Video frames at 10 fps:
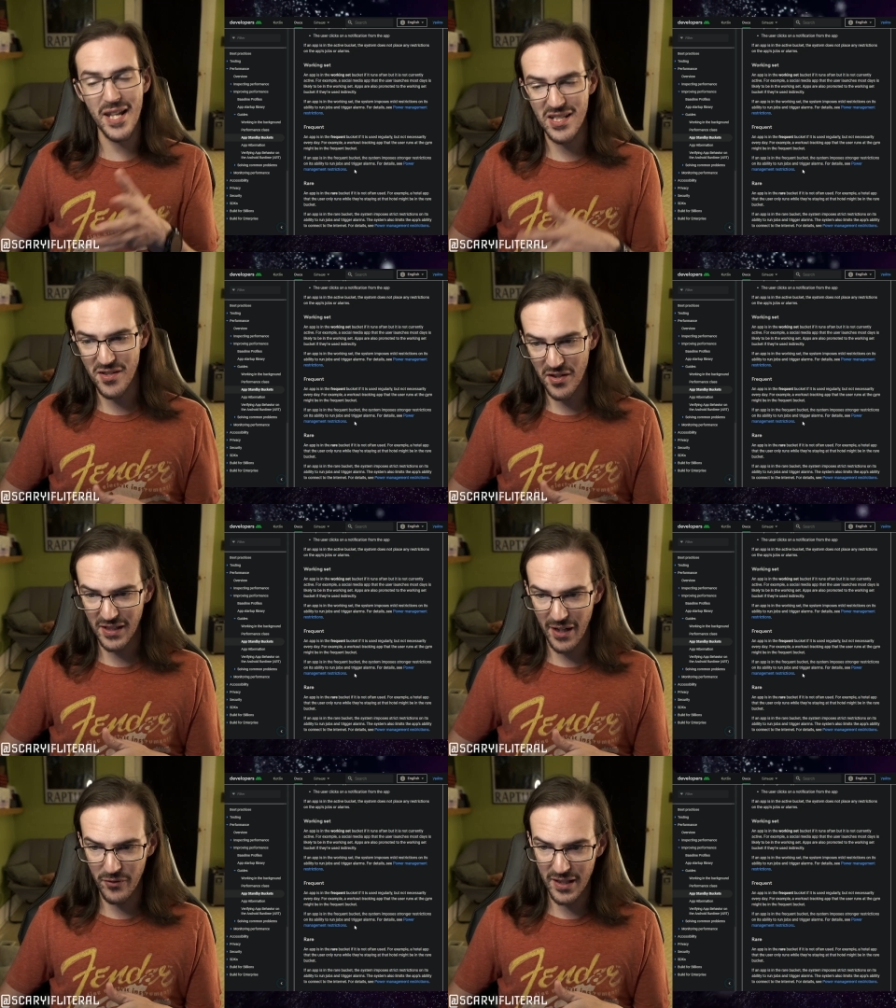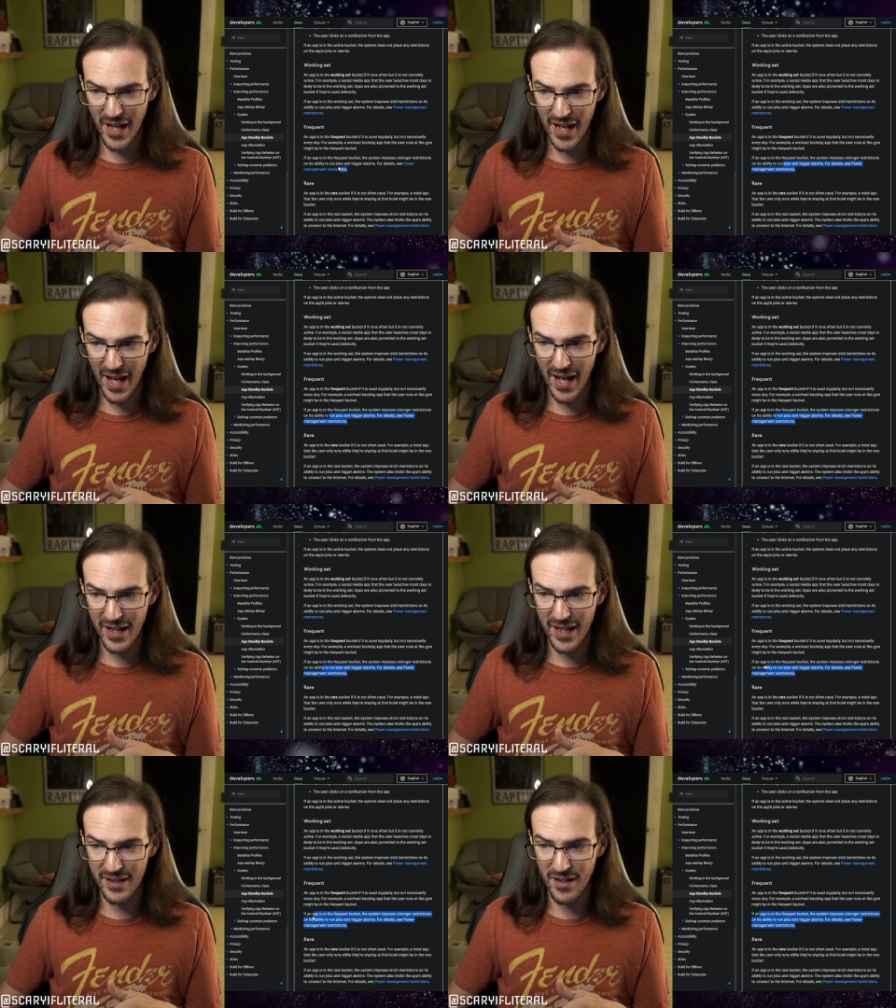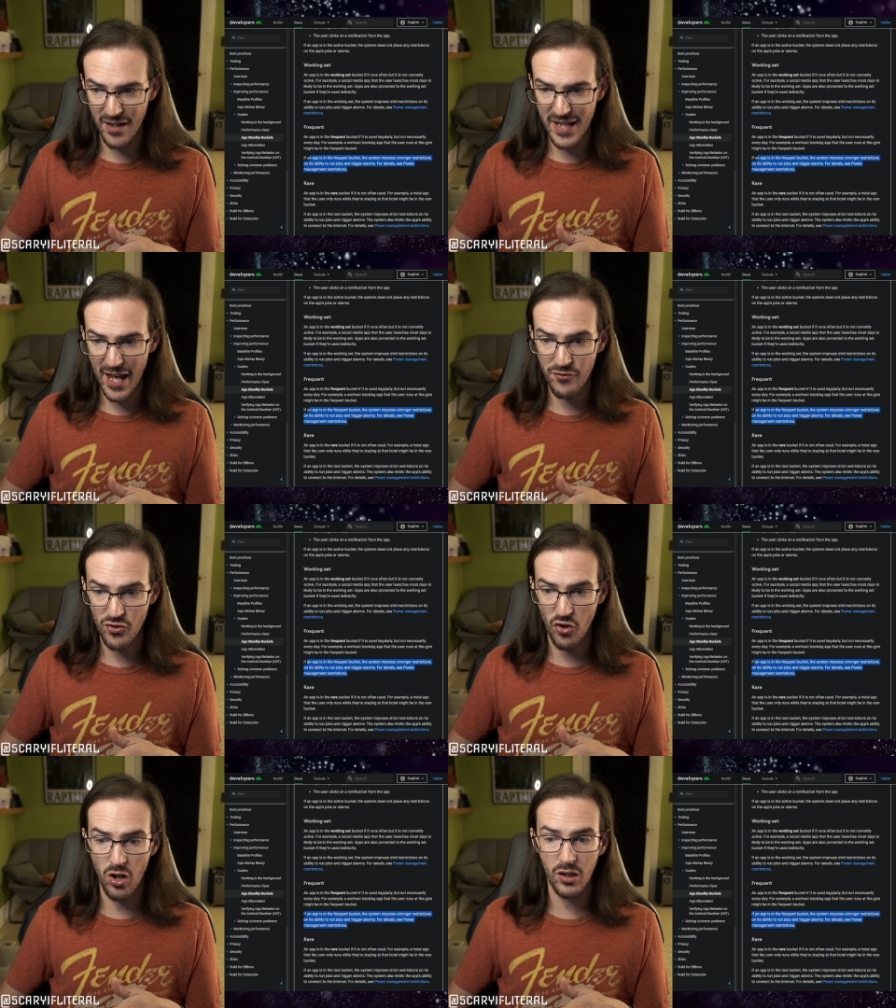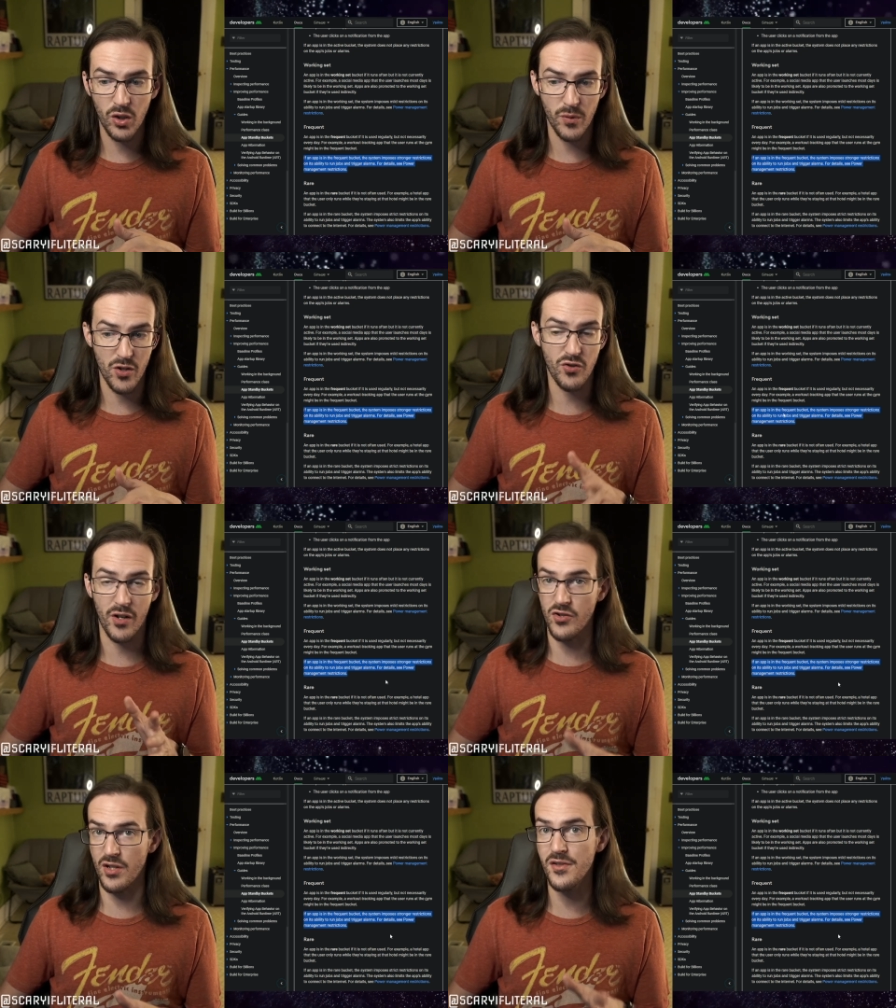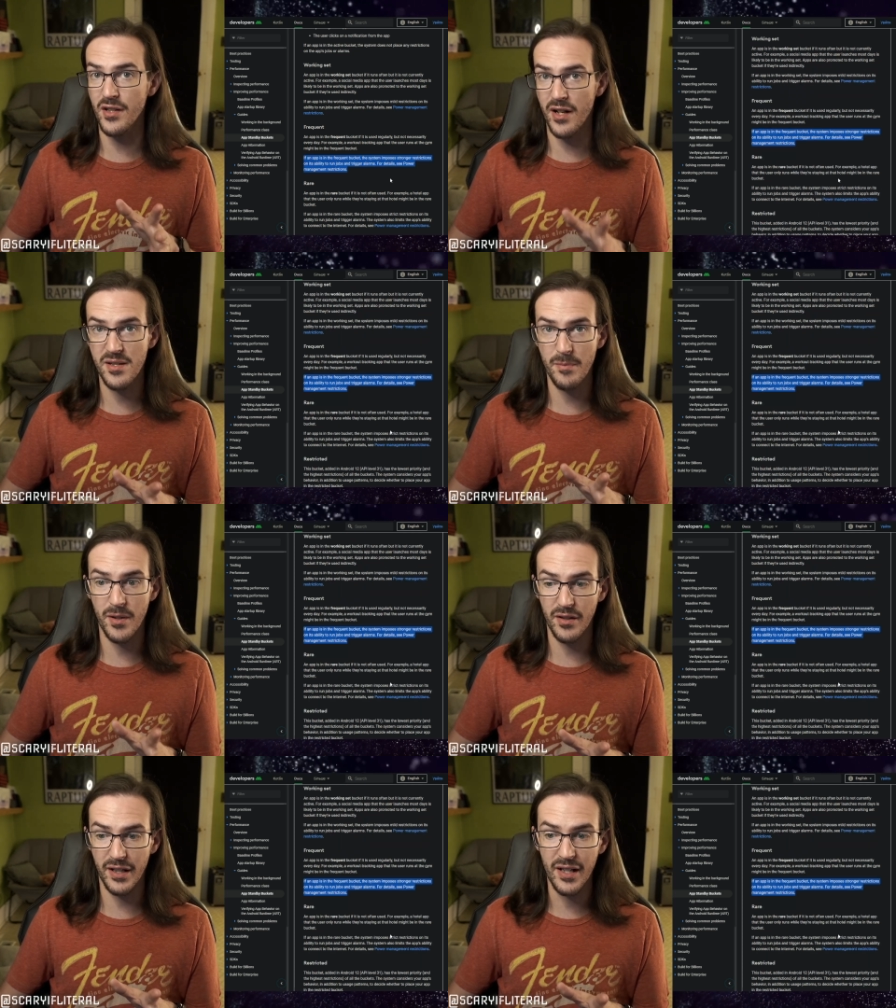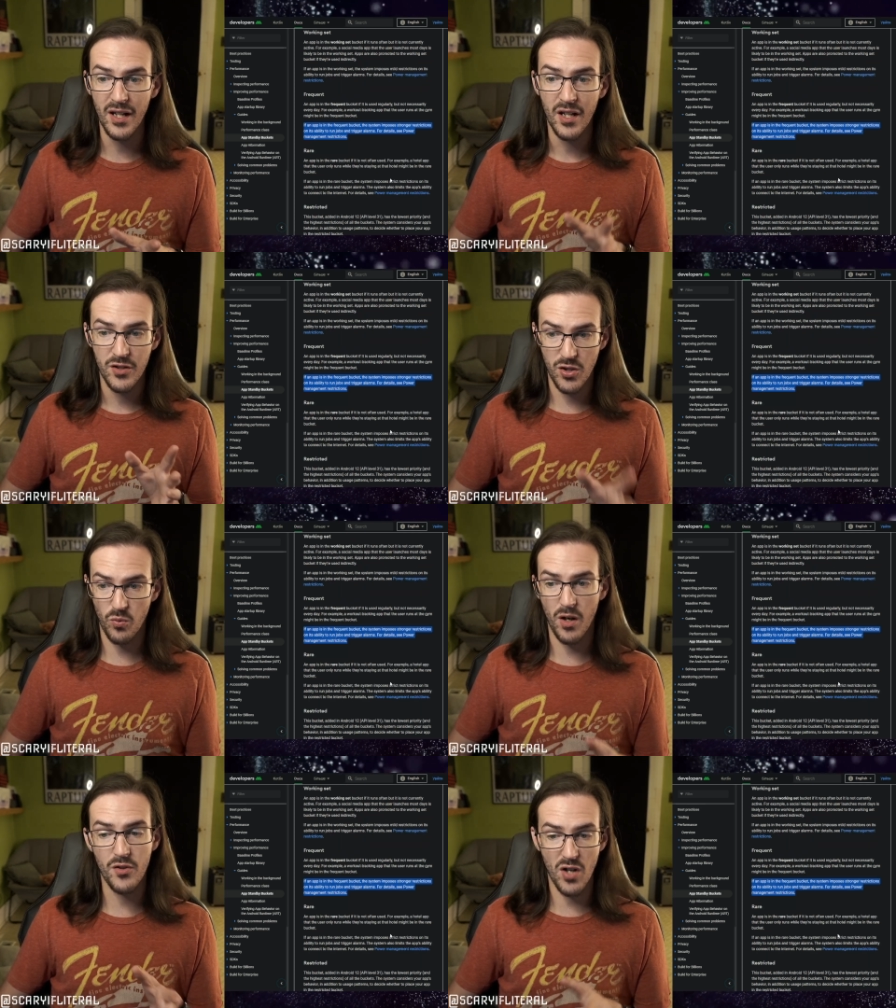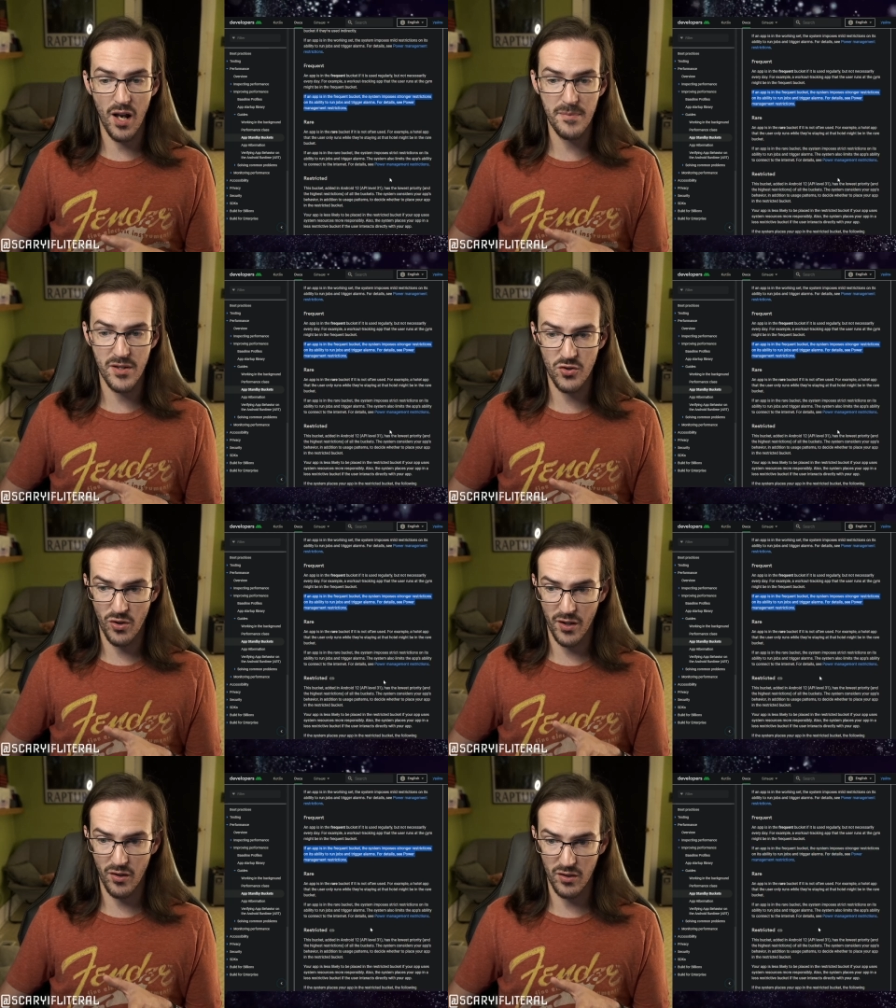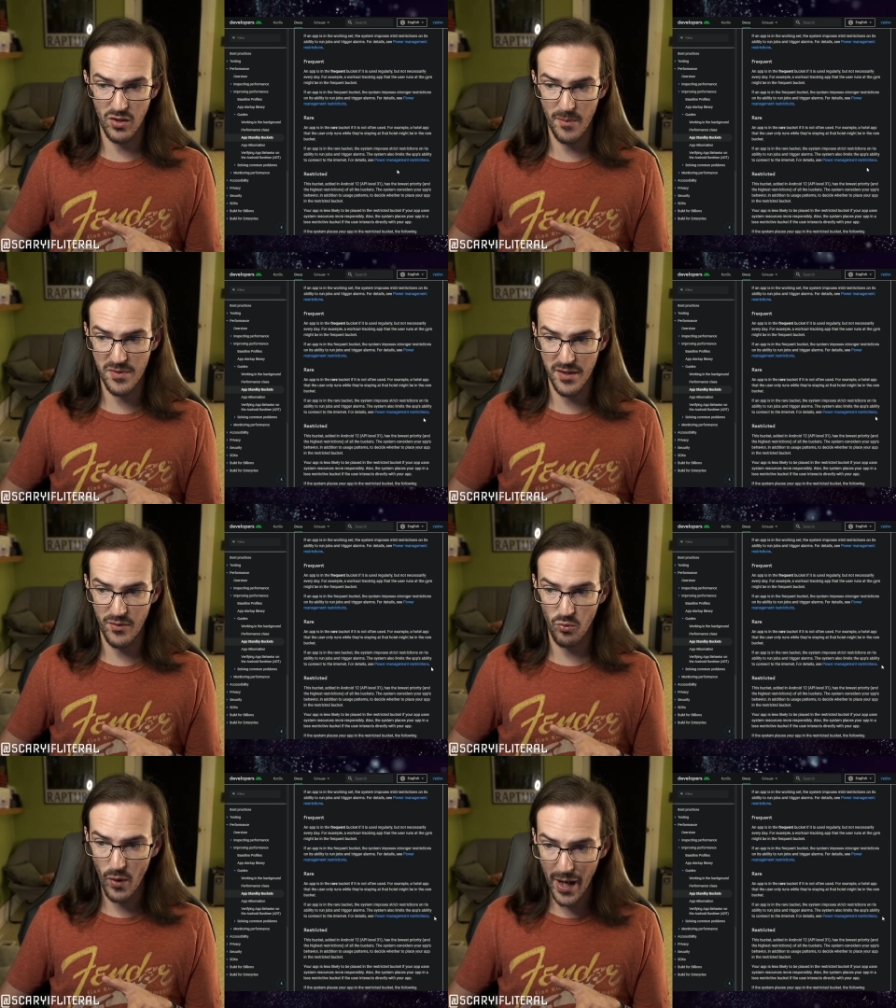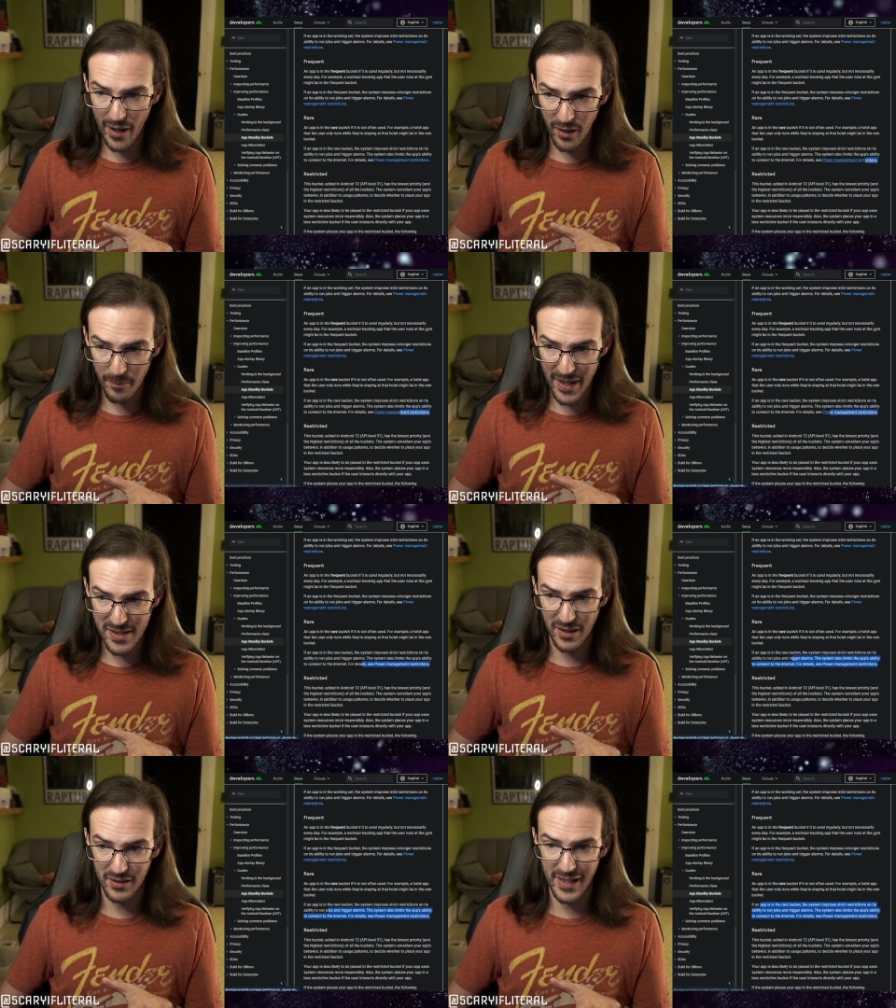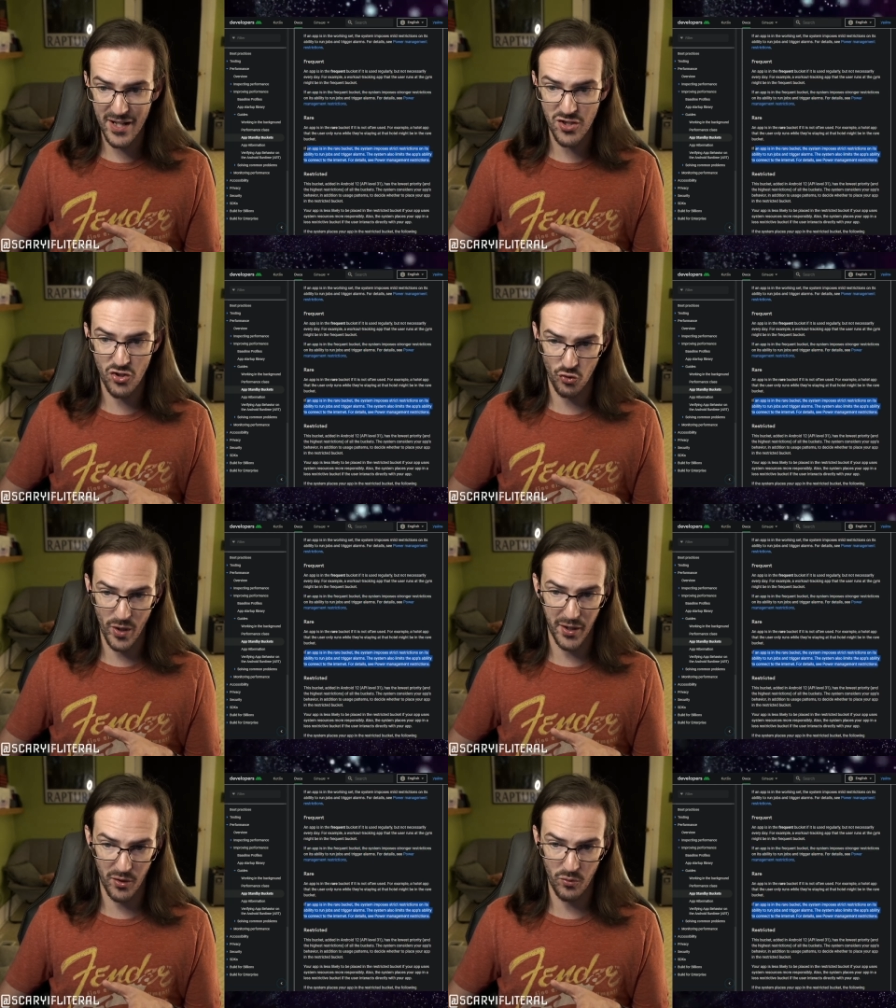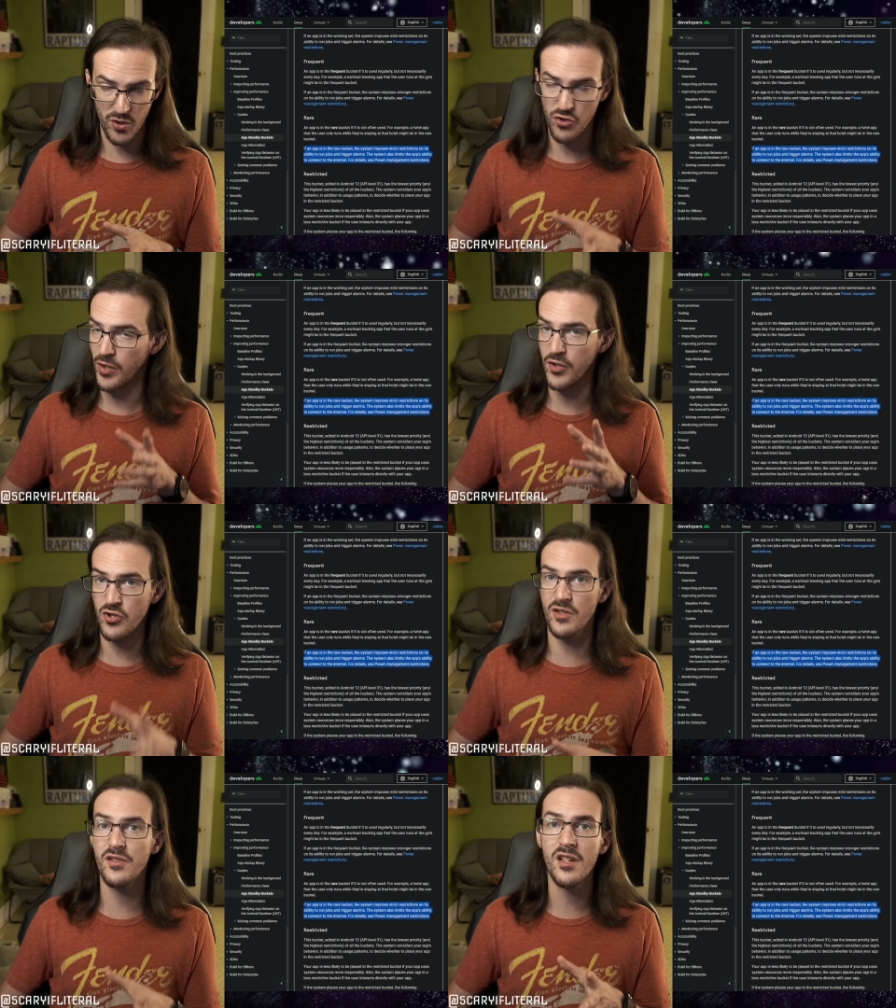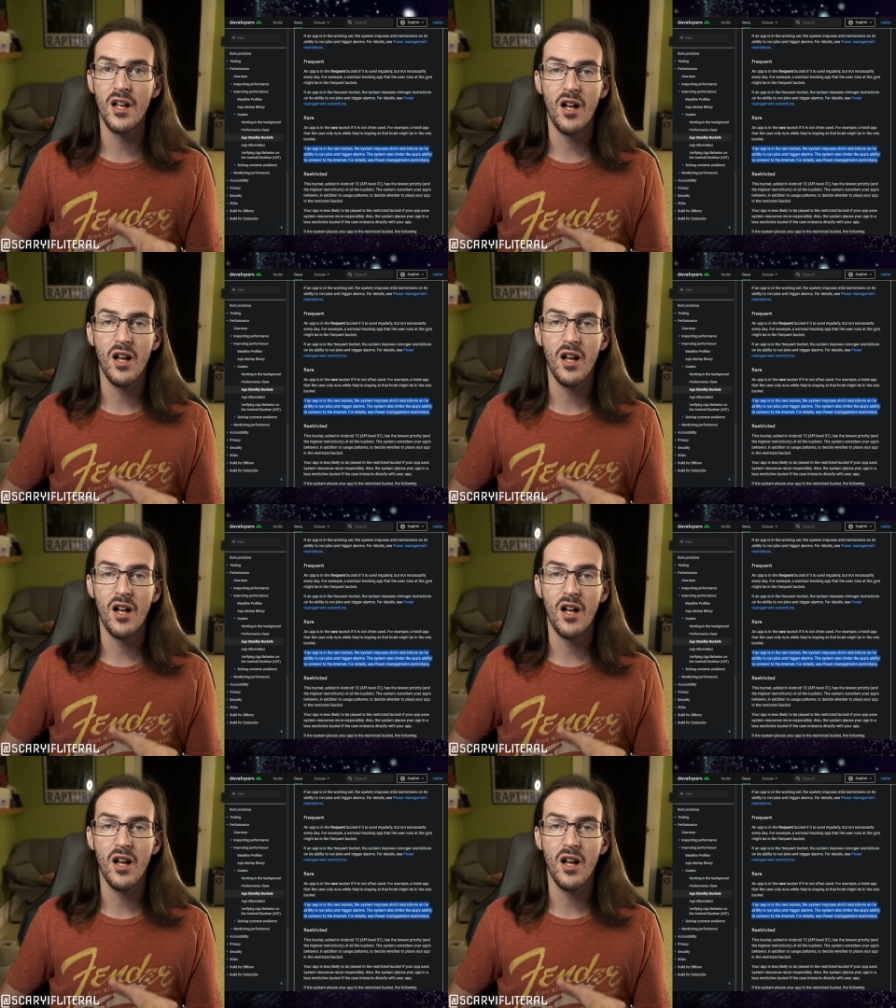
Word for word: necessarily every day, and it does have stronger restrictions on its ability to run jobs and trigger alarms. And then Rare basically has strict restrictions